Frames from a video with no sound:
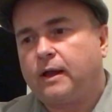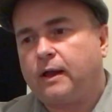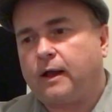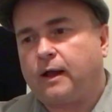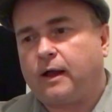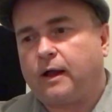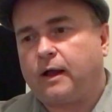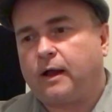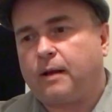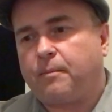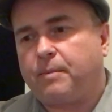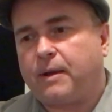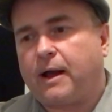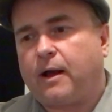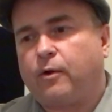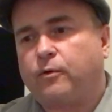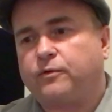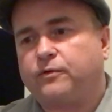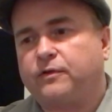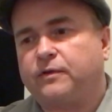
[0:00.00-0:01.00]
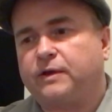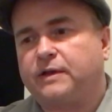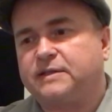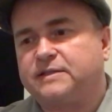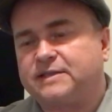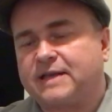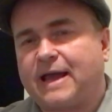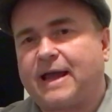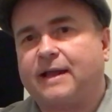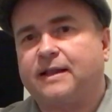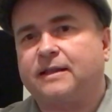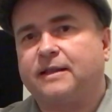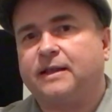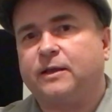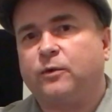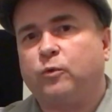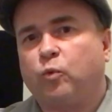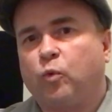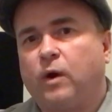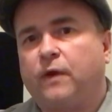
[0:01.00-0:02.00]
about
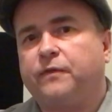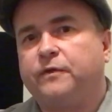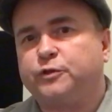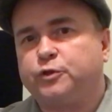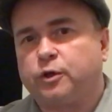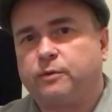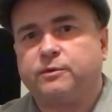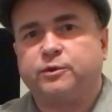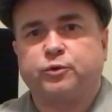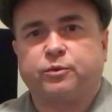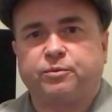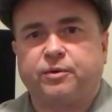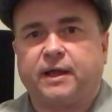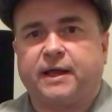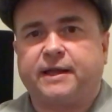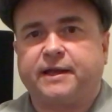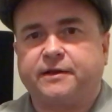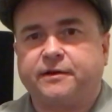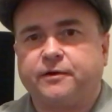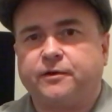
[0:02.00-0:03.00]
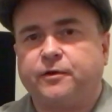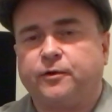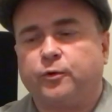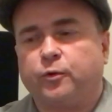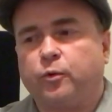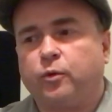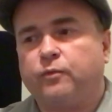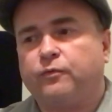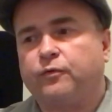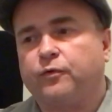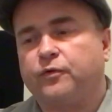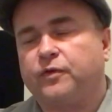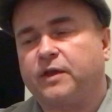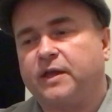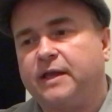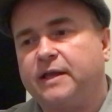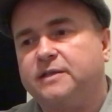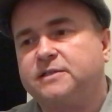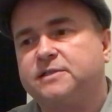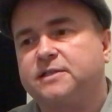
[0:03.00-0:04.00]
exactly what the Germans were planning to do for the
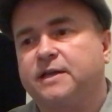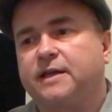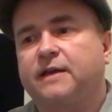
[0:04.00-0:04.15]
East.